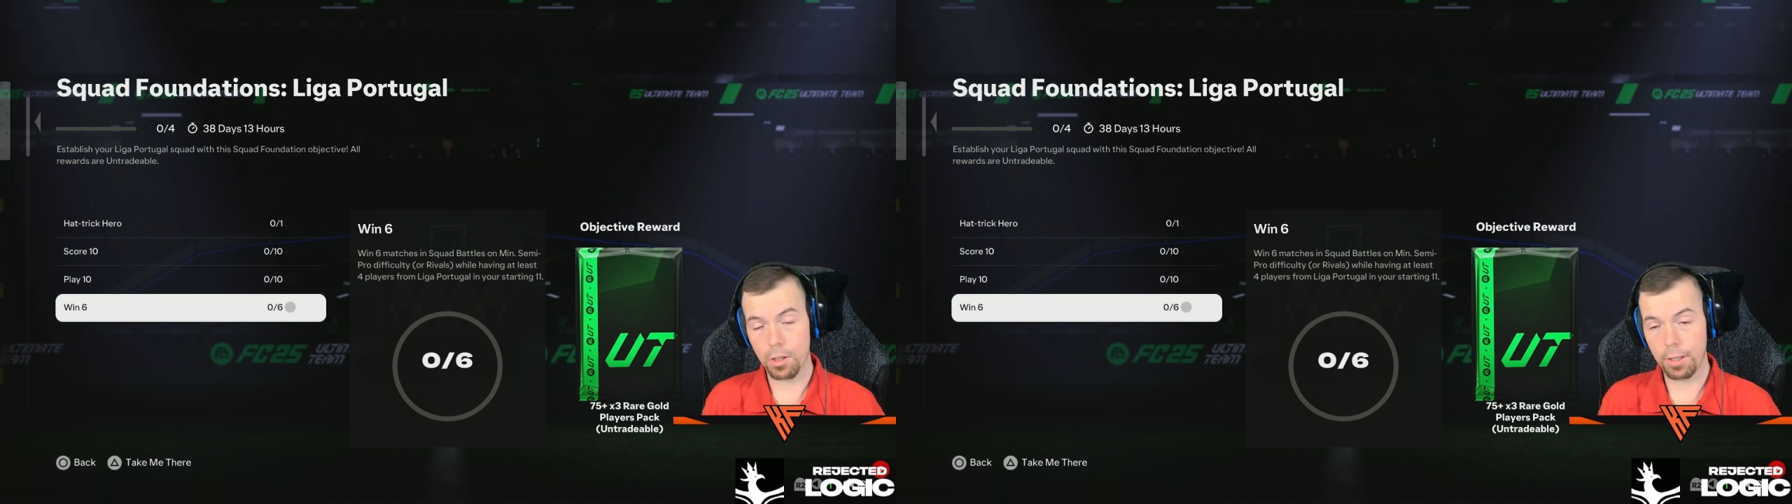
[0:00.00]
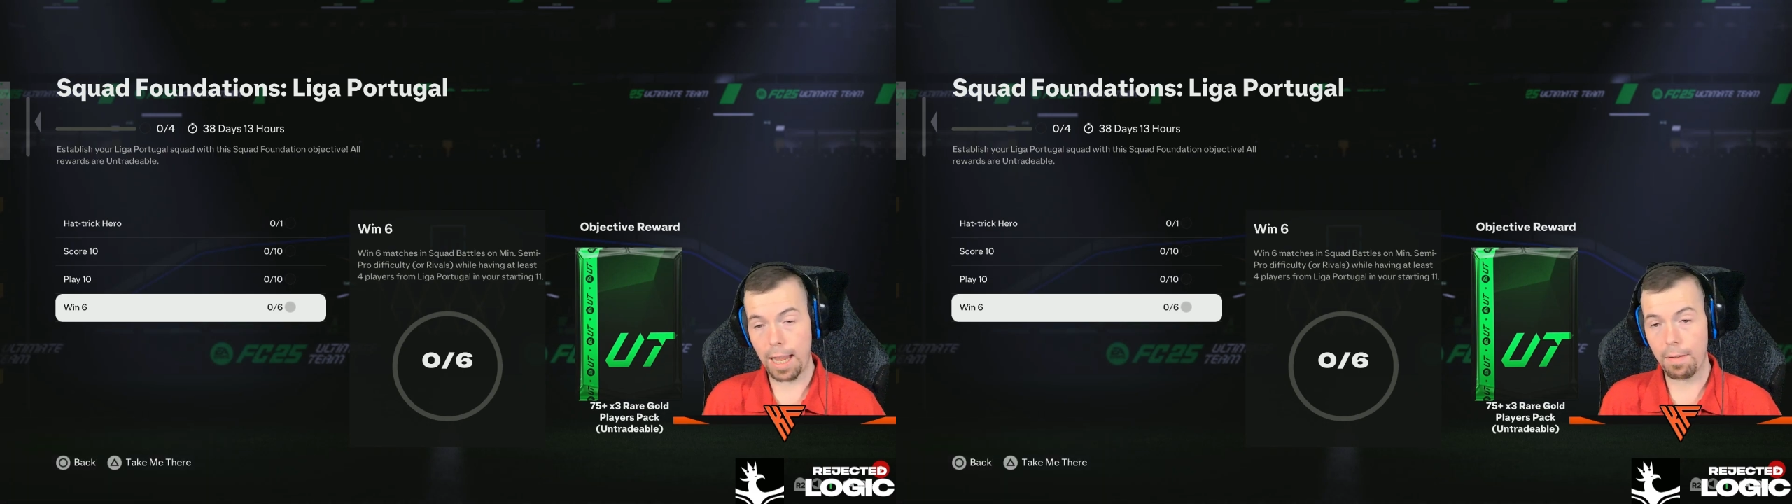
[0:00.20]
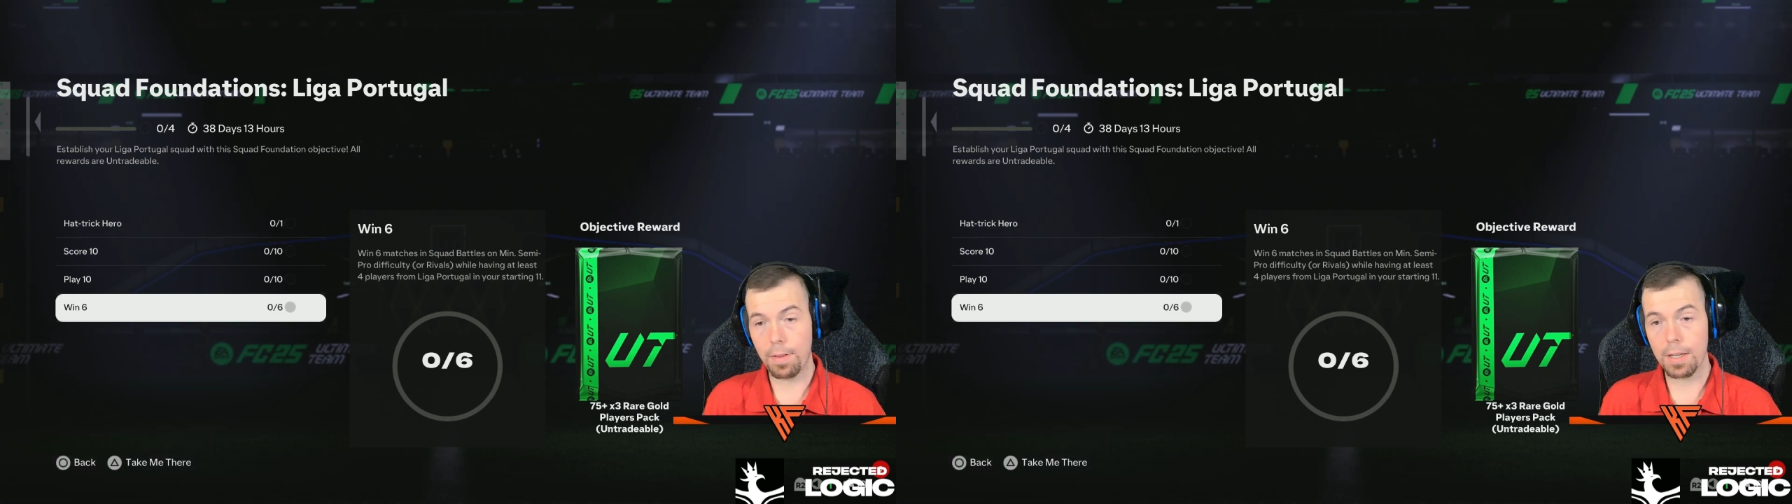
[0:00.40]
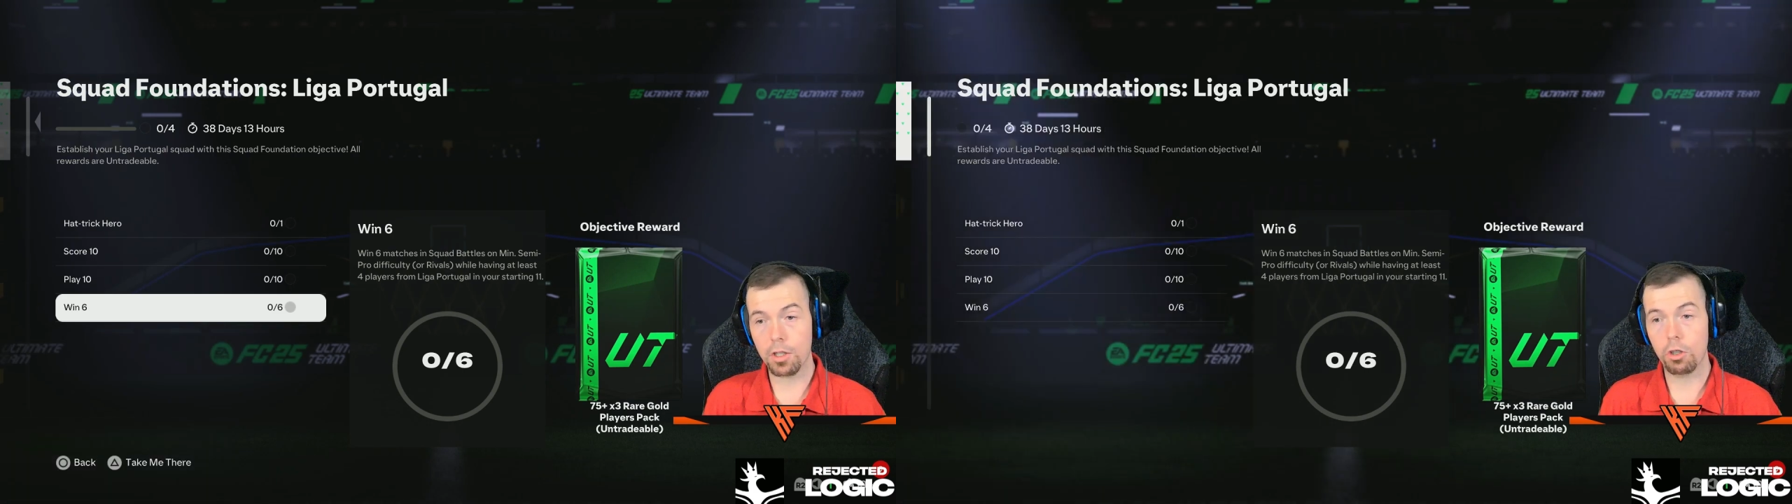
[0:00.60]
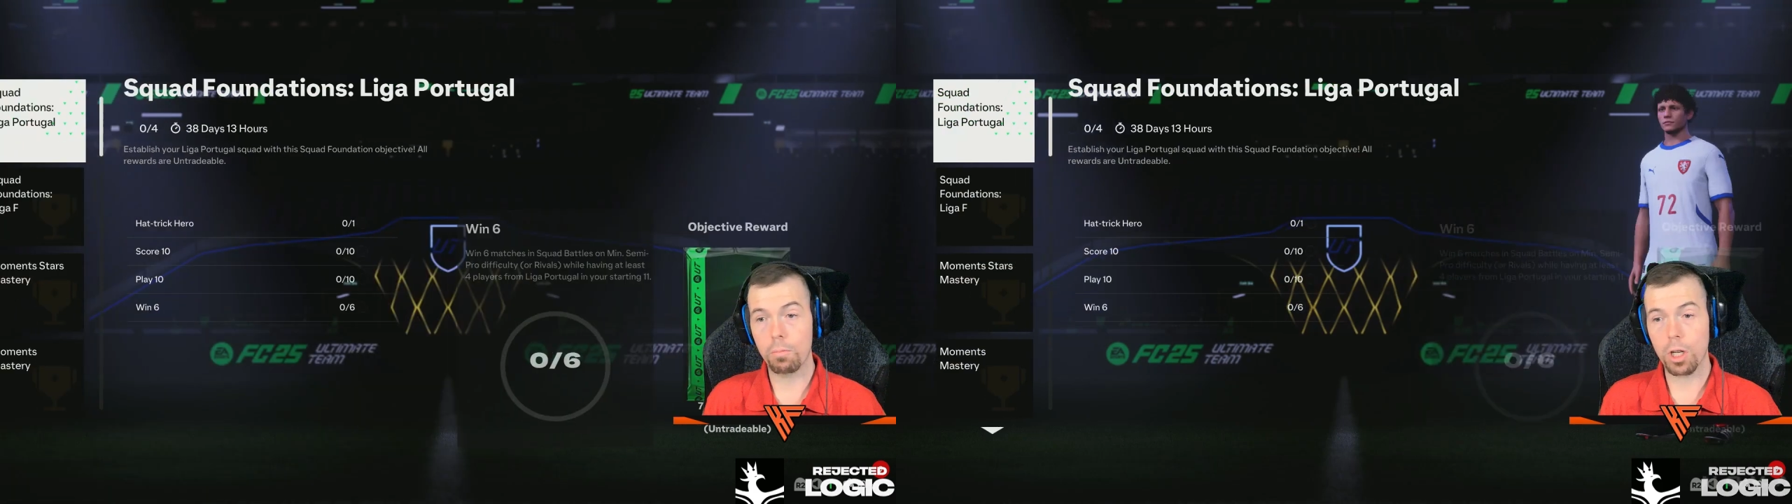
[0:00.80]
So yeah,
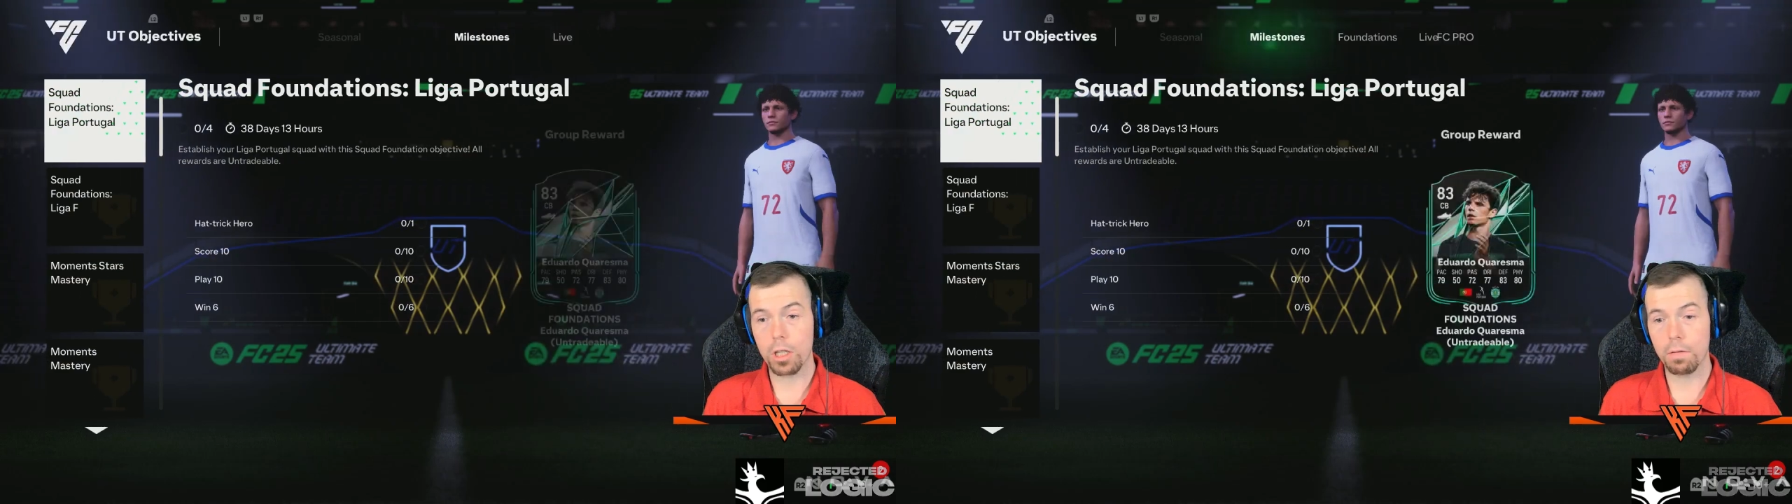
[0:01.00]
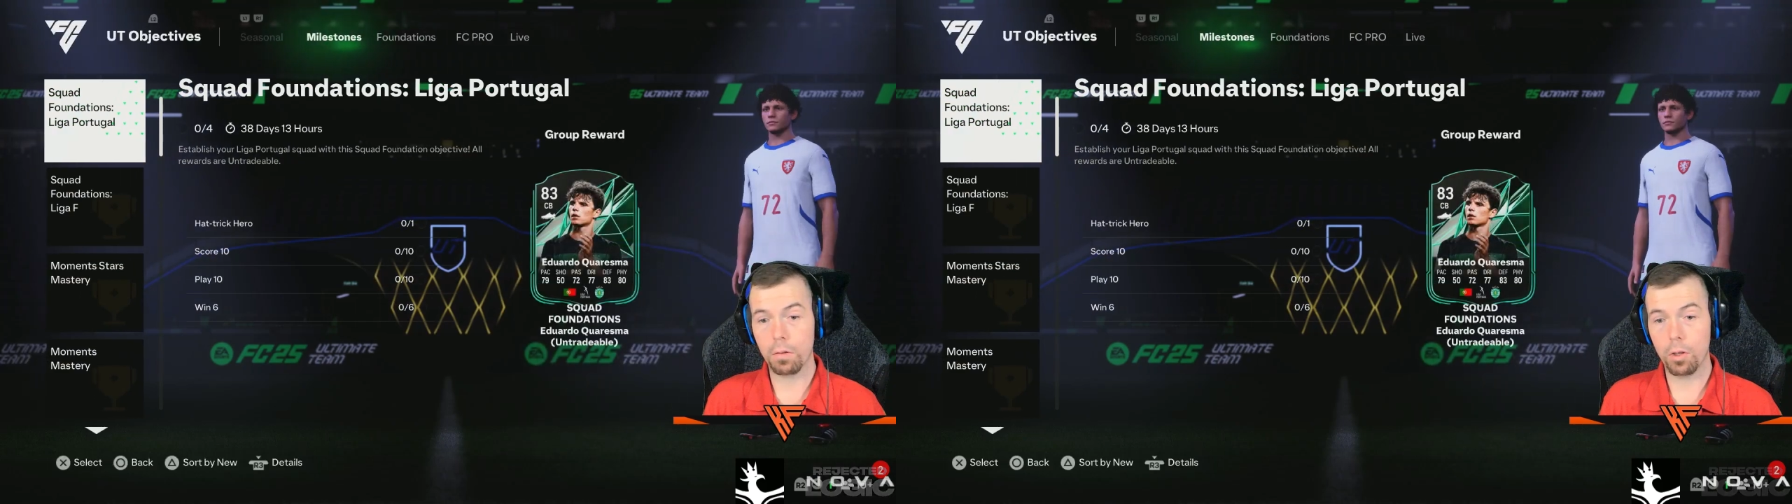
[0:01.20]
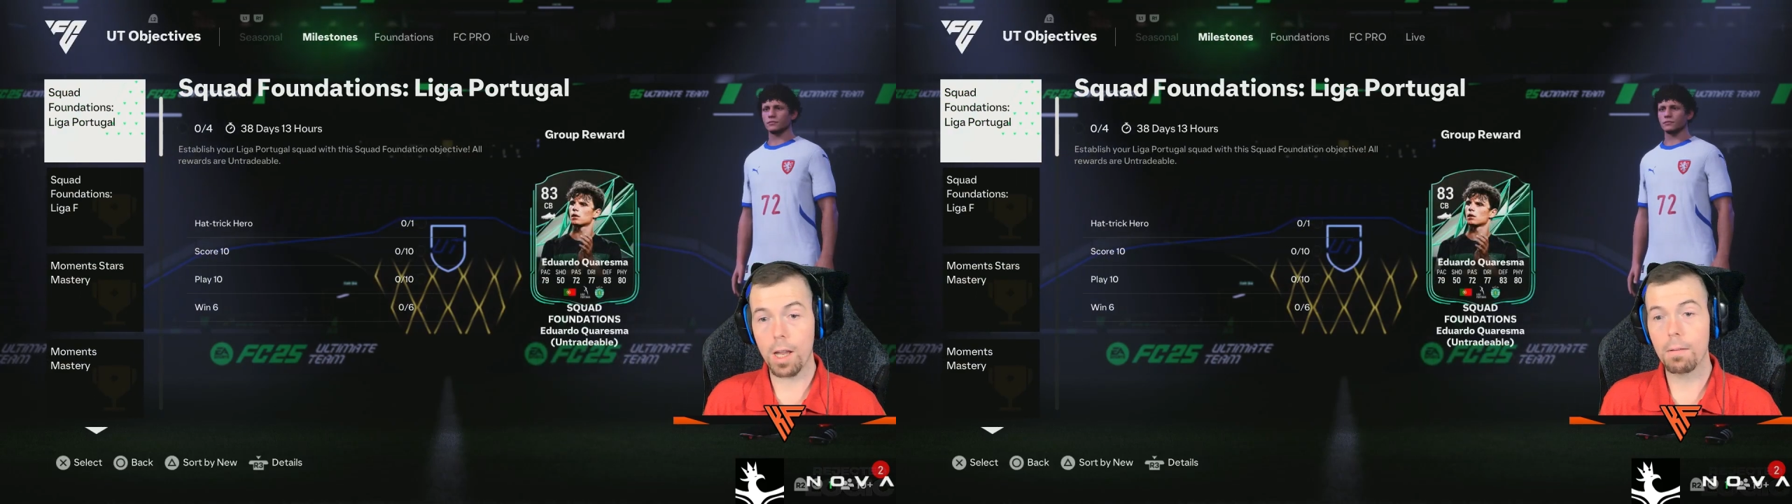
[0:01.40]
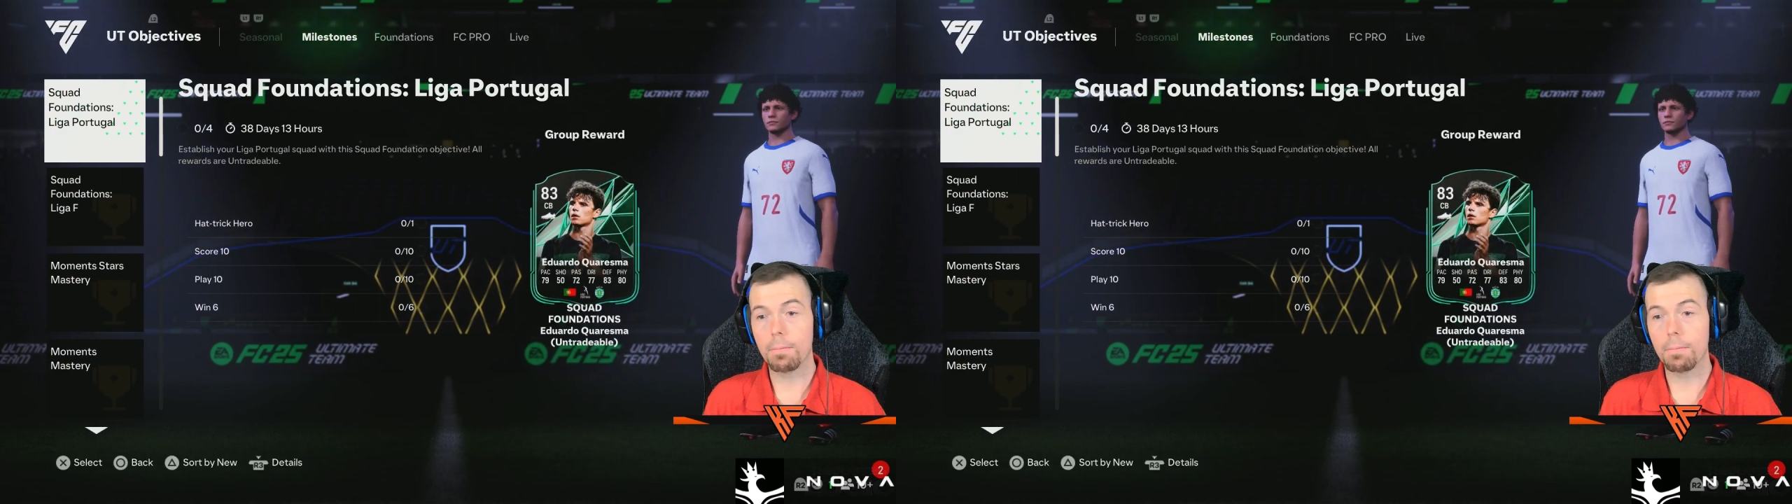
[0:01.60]
there's a new objective for you.